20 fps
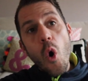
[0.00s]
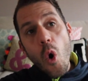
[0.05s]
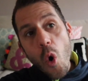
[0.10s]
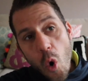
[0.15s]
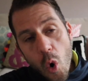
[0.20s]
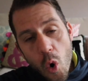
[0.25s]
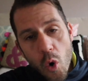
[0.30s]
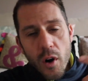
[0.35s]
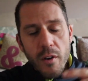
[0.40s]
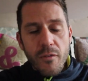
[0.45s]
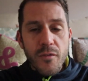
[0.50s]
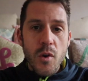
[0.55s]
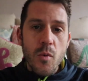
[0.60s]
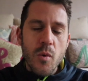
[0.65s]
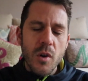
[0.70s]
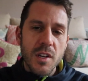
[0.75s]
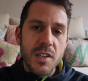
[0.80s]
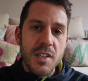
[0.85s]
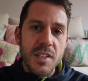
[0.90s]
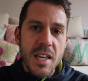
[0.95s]
or if you
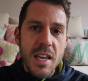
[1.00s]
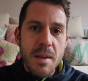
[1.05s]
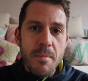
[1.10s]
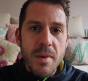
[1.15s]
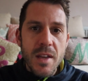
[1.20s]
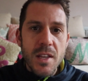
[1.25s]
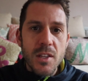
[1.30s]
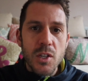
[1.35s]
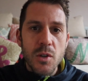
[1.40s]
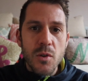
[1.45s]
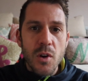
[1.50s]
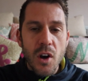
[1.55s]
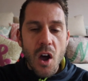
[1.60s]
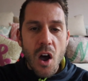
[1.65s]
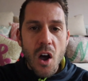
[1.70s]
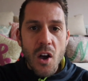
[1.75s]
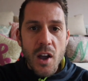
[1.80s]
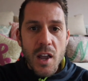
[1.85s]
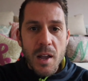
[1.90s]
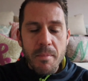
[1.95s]
want to see me do an
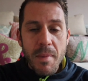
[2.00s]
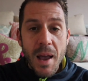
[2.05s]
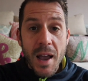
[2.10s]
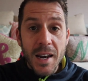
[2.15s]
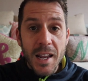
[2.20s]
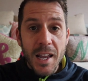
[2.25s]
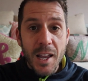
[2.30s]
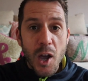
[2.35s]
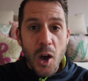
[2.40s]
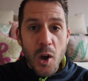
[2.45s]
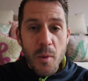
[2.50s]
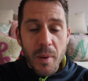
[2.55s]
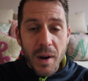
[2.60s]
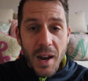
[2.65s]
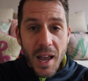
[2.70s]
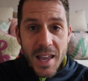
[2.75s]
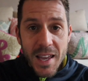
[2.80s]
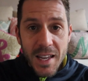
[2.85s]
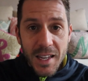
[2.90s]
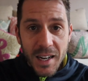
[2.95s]
Ironman in
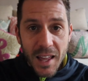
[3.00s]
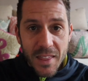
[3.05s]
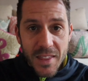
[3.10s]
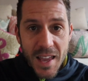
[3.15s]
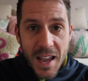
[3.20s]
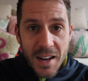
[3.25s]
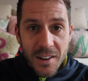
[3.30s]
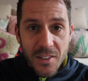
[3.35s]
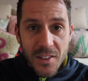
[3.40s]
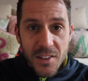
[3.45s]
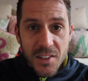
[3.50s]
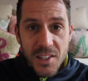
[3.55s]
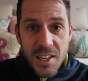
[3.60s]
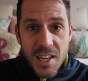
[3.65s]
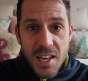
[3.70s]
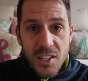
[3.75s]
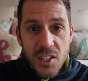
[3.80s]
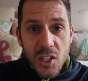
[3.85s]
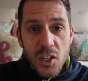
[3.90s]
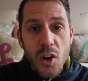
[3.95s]
Copenhagen at the end of the
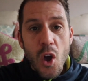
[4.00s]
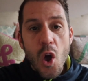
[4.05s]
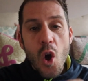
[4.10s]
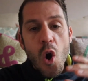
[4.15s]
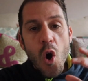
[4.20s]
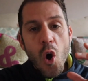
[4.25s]
season,